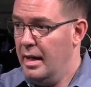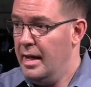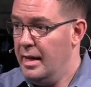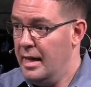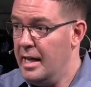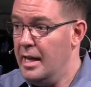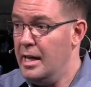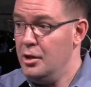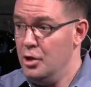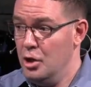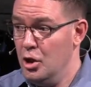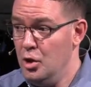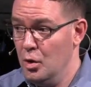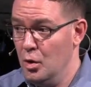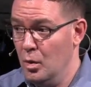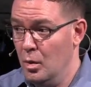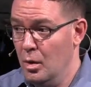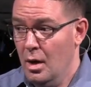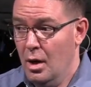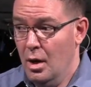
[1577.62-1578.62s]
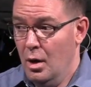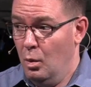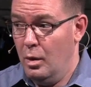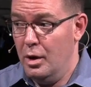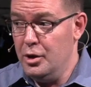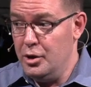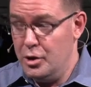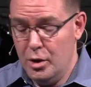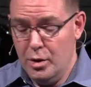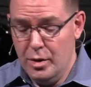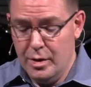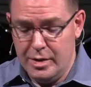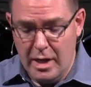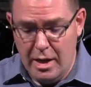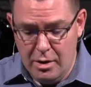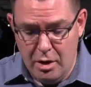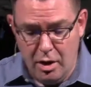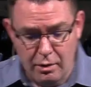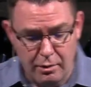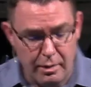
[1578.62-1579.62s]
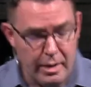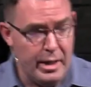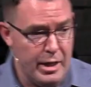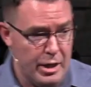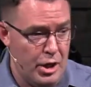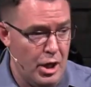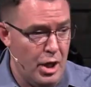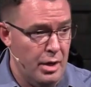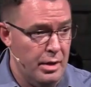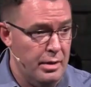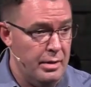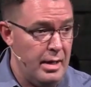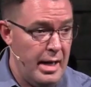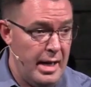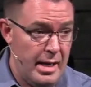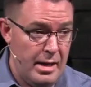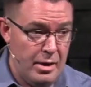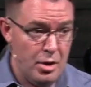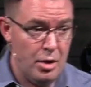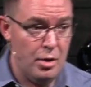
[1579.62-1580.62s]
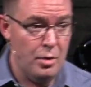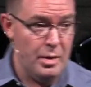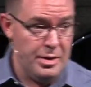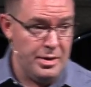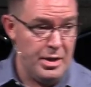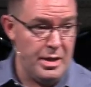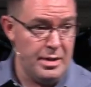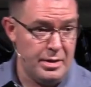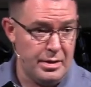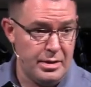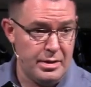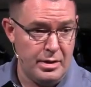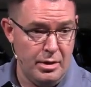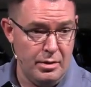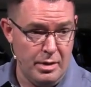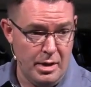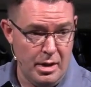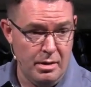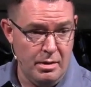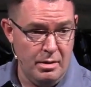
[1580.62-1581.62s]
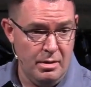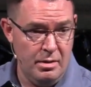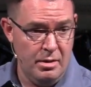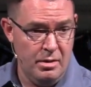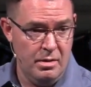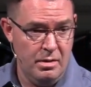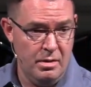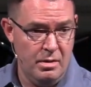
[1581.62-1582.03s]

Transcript: And He knew what Judas had already done. And you know what Jesus still did?